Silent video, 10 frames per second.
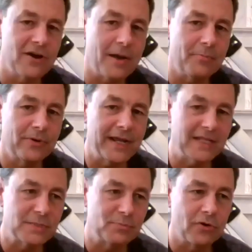
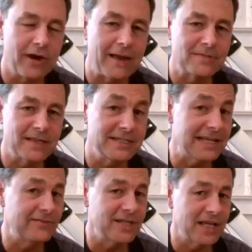operates programs at the
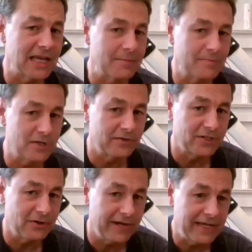David Dunlap
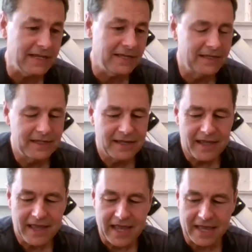Observatory,
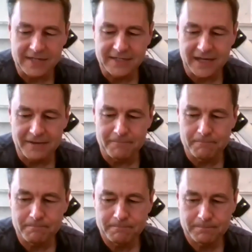and um,